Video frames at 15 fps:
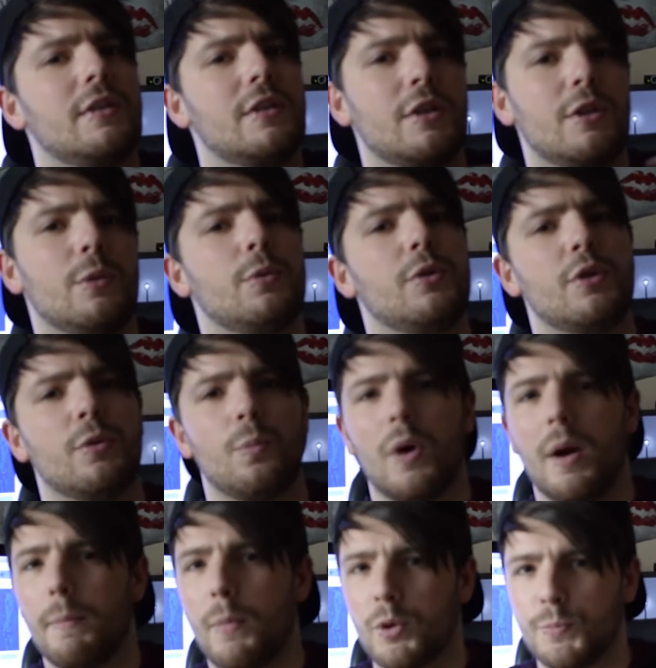to YouTube
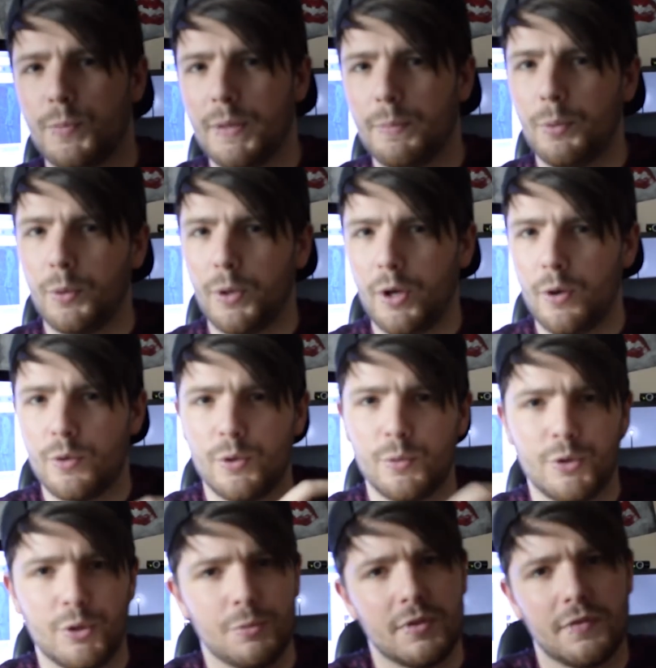where most people go
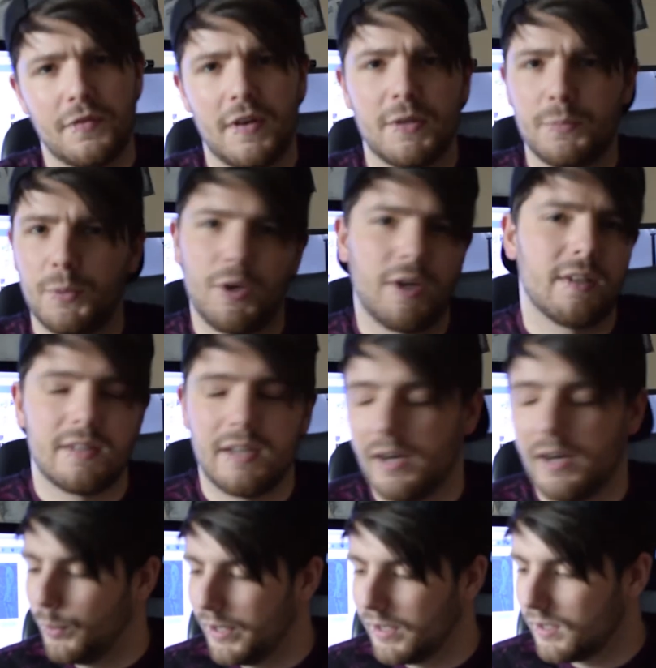YouTube to Facebook. It's
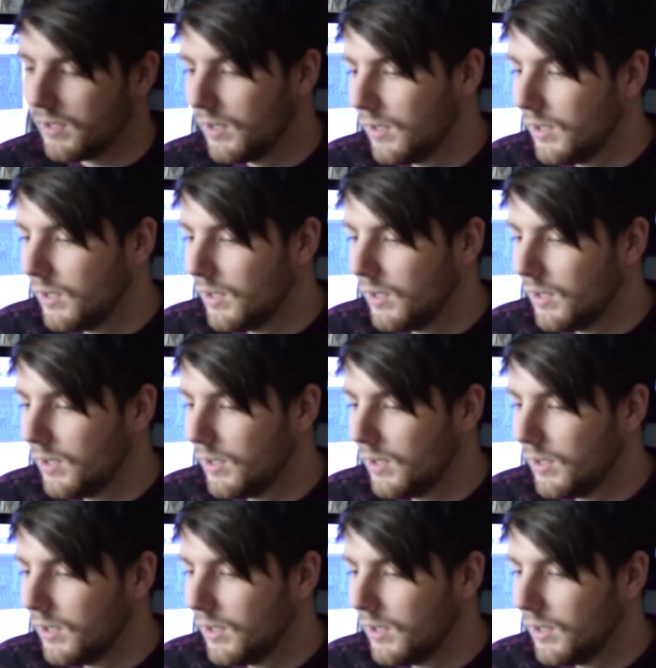weird.